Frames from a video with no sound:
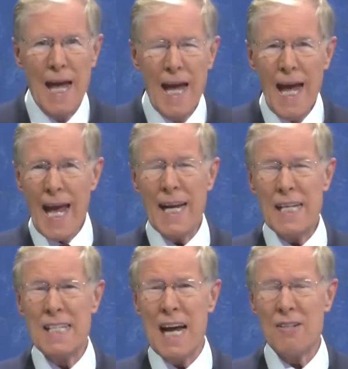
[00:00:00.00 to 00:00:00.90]
And
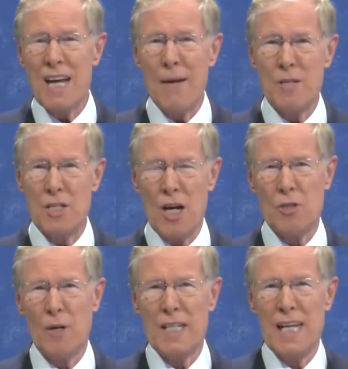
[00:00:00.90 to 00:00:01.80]
it's now time to talk
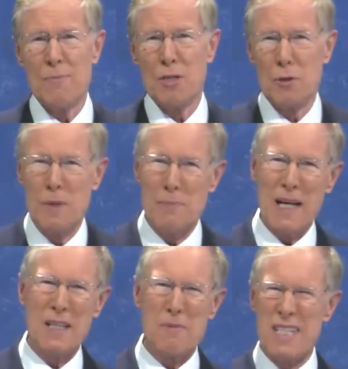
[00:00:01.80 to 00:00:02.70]
to our teams a little bit
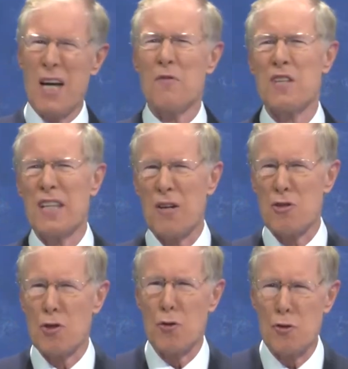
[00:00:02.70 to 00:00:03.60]
about themselves and their
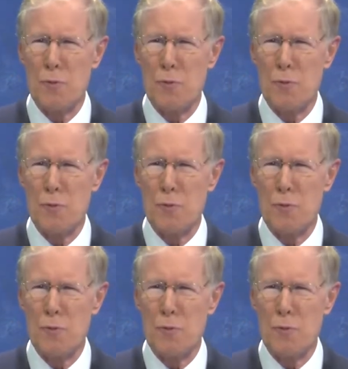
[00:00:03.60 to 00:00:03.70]
schools.